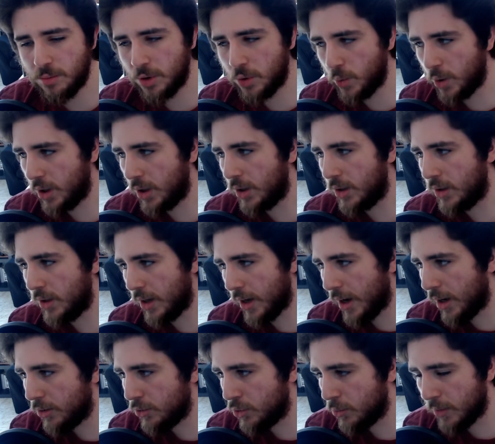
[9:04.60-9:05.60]
between the
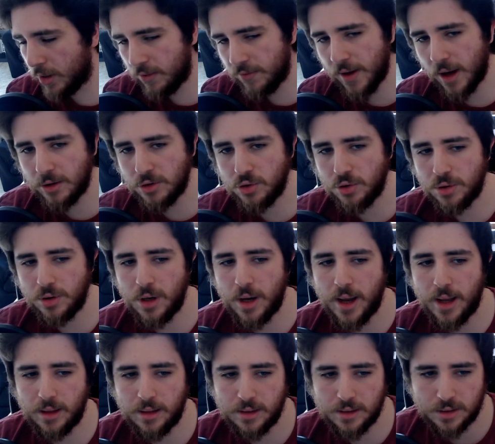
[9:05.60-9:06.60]
hardware manufacturer
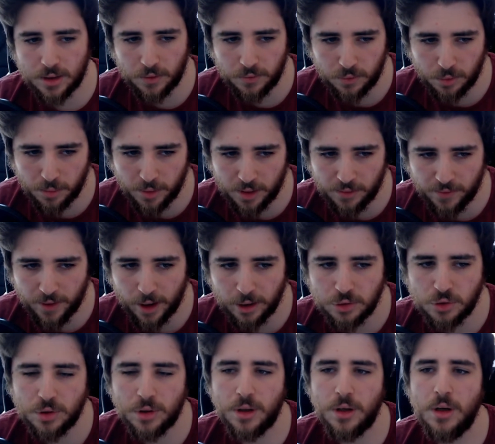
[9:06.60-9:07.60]
and the software
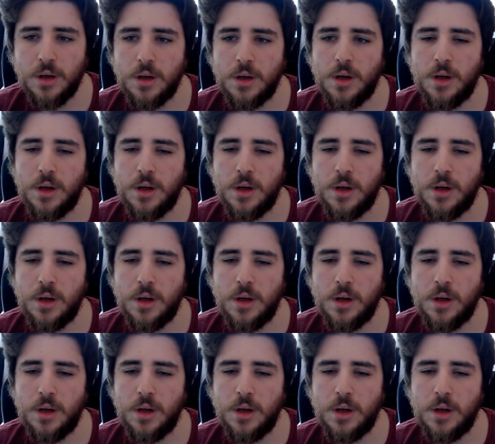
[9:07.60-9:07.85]
manufacturer